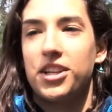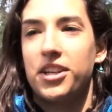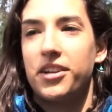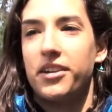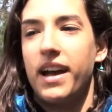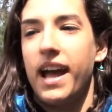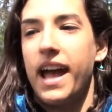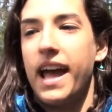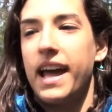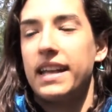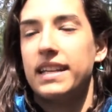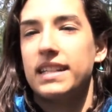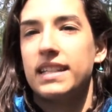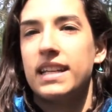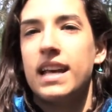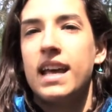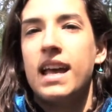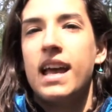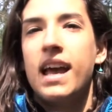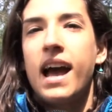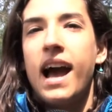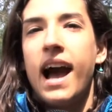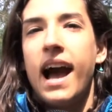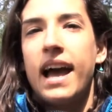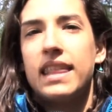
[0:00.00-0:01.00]
And
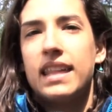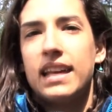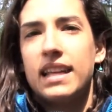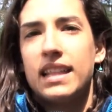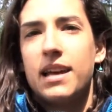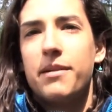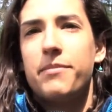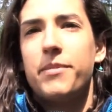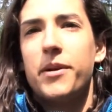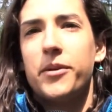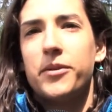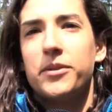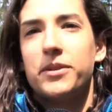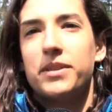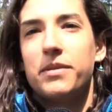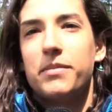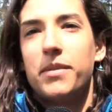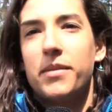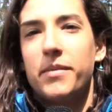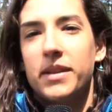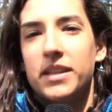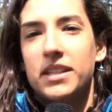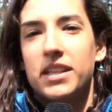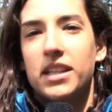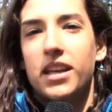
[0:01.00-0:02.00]
I think that Bowdoin's
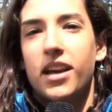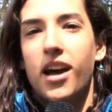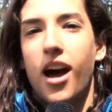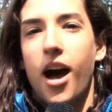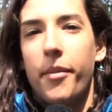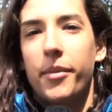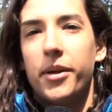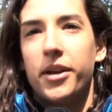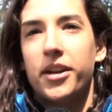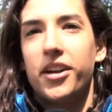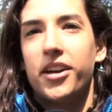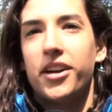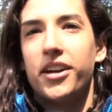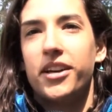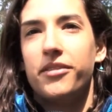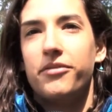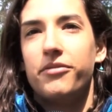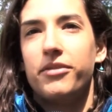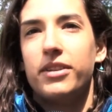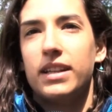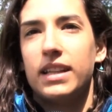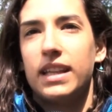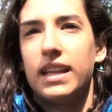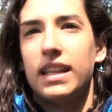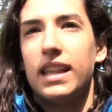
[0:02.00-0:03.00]
commitment to the common good
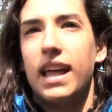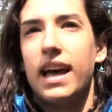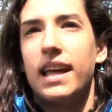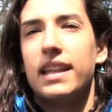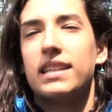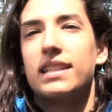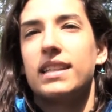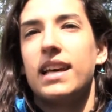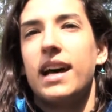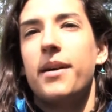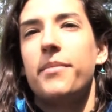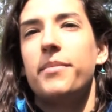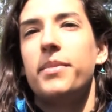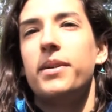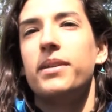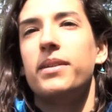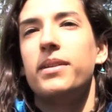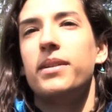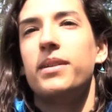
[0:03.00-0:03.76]
really lines up